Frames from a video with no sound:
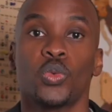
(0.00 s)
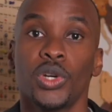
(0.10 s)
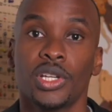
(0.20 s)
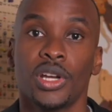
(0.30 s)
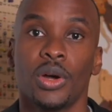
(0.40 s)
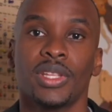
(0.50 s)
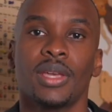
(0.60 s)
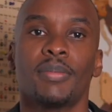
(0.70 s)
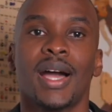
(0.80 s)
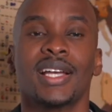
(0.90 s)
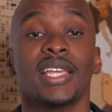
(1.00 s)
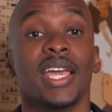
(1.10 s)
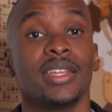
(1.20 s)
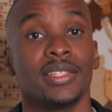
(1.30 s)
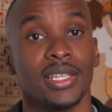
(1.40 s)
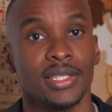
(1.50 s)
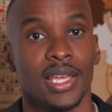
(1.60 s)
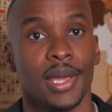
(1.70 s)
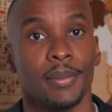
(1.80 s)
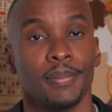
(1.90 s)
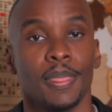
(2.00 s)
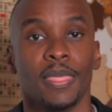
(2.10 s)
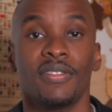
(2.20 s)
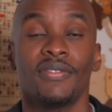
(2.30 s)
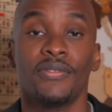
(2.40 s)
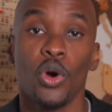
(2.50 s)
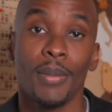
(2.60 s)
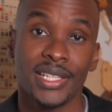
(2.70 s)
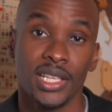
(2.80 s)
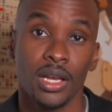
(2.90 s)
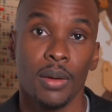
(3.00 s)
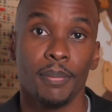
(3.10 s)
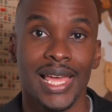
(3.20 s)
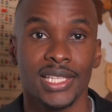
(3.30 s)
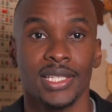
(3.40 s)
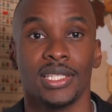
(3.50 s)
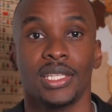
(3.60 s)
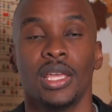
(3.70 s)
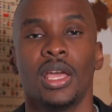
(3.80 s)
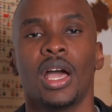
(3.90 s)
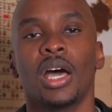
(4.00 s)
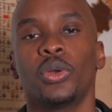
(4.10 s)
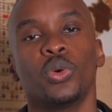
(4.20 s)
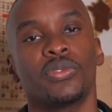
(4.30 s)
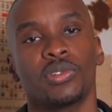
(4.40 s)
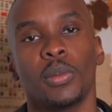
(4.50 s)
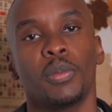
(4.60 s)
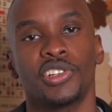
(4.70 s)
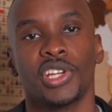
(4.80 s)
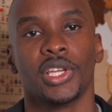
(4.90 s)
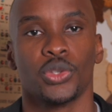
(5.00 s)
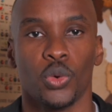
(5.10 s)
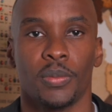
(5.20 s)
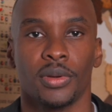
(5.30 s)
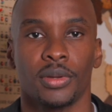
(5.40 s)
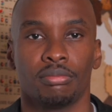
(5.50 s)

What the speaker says: word count impacts editing time, formatting complexity, and overall project scope.